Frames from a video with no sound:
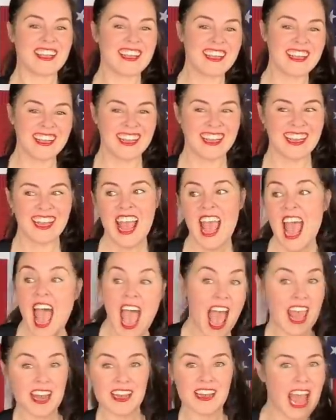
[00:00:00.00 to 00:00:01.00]
and
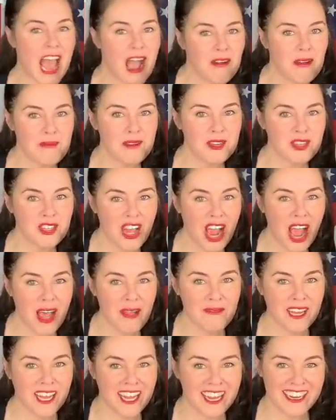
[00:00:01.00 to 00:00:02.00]
I'll oh, and now this.
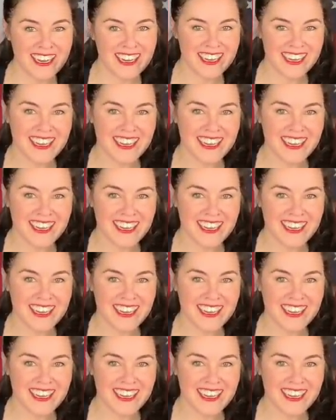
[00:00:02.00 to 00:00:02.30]
I'm a shaman.